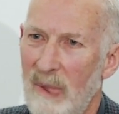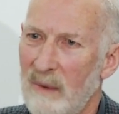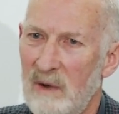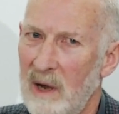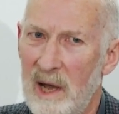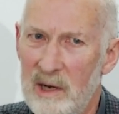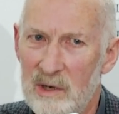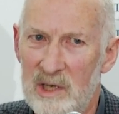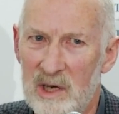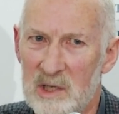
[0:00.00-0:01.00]
for
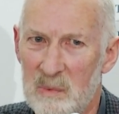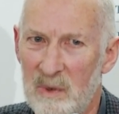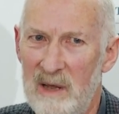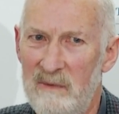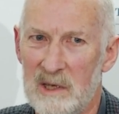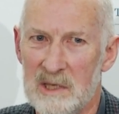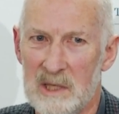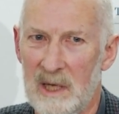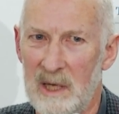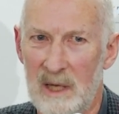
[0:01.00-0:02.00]
100 years
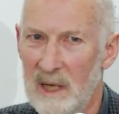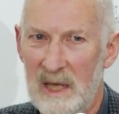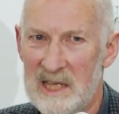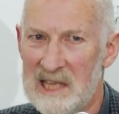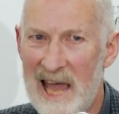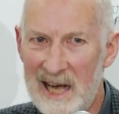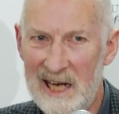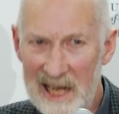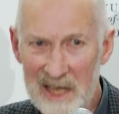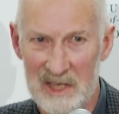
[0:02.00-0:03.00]
previously is at
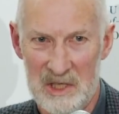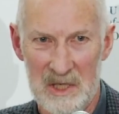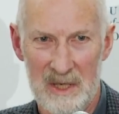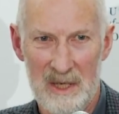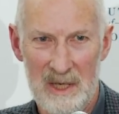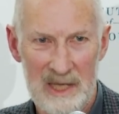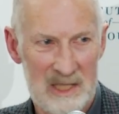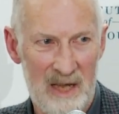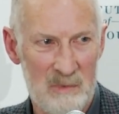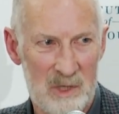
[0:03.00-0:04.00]
an end. It
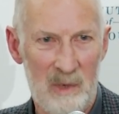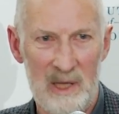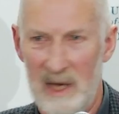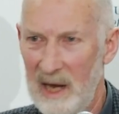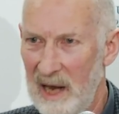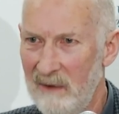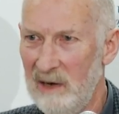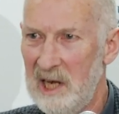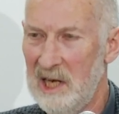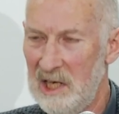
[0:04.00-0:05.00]
seems to me that
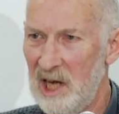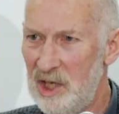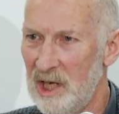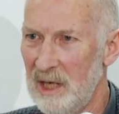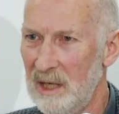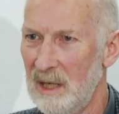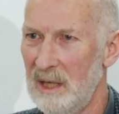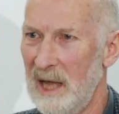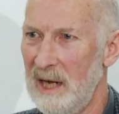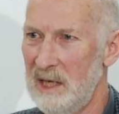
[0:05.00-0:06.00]
every condition
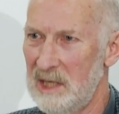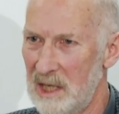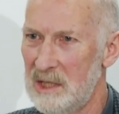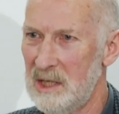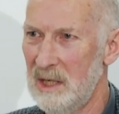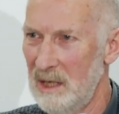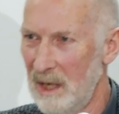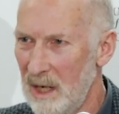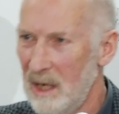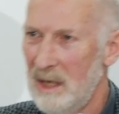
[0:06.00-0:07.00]
that existed
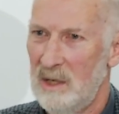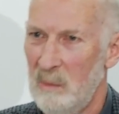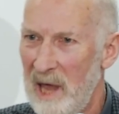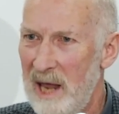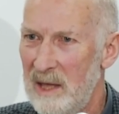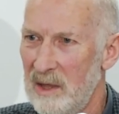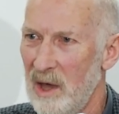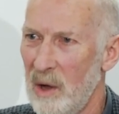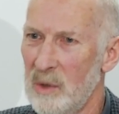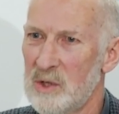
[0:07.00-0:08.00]
to make
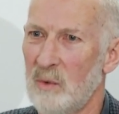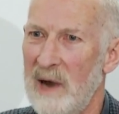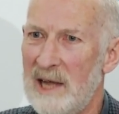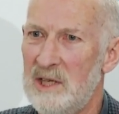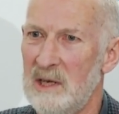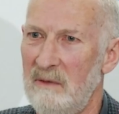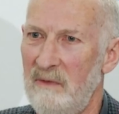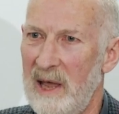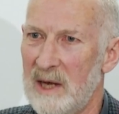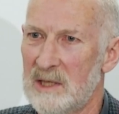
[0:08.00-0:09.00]
those ratchet
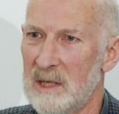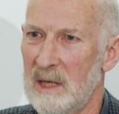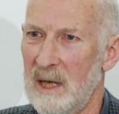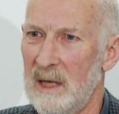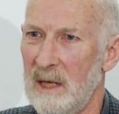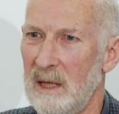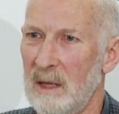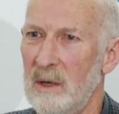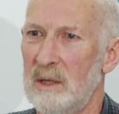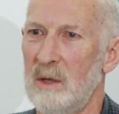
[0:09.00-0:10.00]
effects uh,
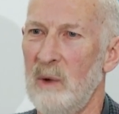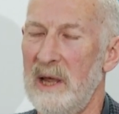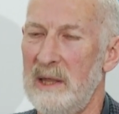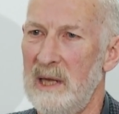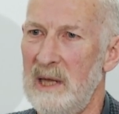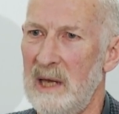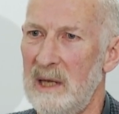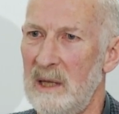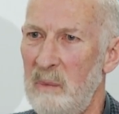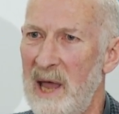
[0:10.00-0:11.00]
look the way they did
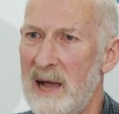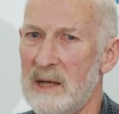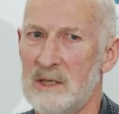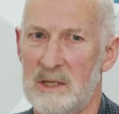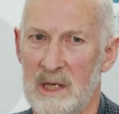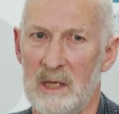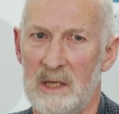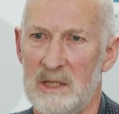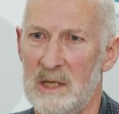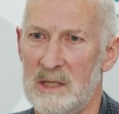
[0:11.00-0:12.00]
in the past still
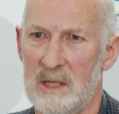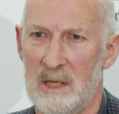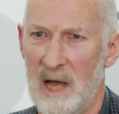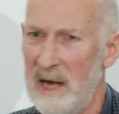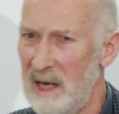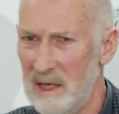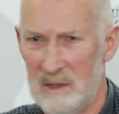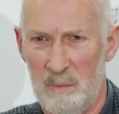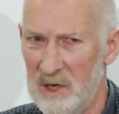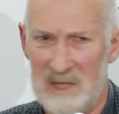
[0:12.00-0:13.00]
existed. Not in
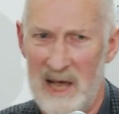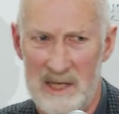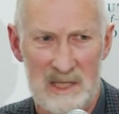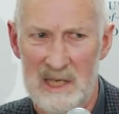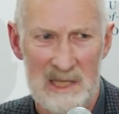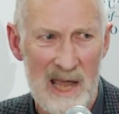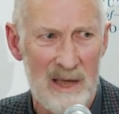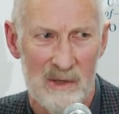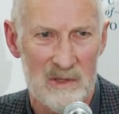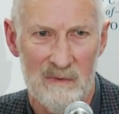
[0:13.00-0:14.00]
its precise
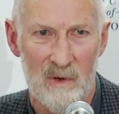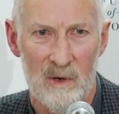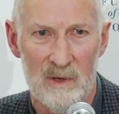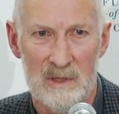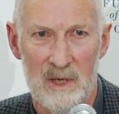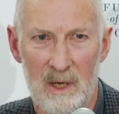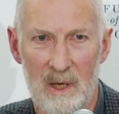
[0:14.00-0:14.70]
details, of course,